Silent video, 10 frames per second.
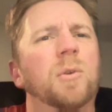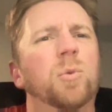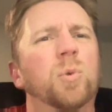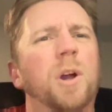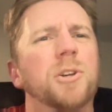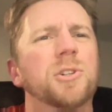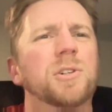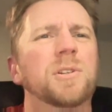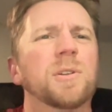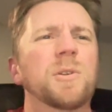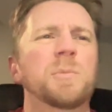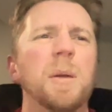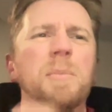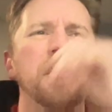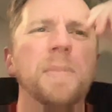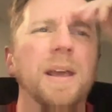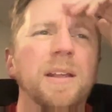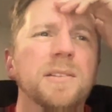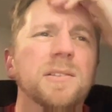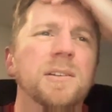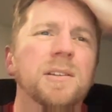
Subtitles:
Rush. These might be bands.